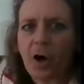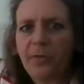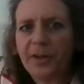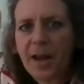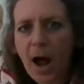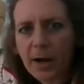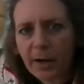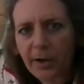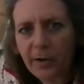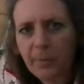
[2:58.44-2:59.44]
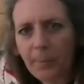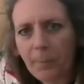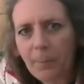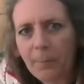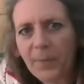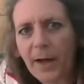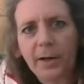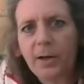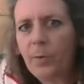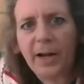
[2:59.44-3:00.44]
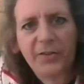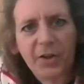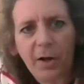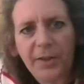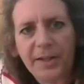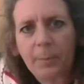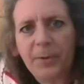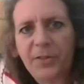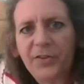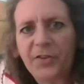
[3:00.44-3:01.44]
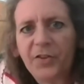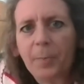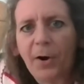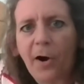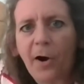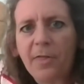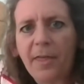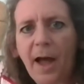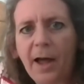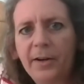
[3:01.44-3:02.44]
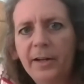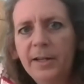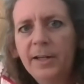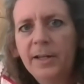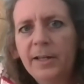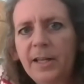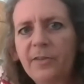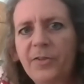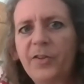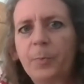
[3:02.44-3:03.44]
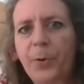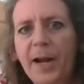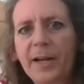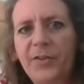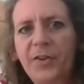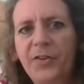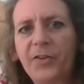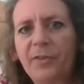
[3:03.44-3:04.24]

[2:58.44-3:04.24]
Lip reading: called the neck. I don't know why it's called the neck, but this is the part that if this breaks, this is a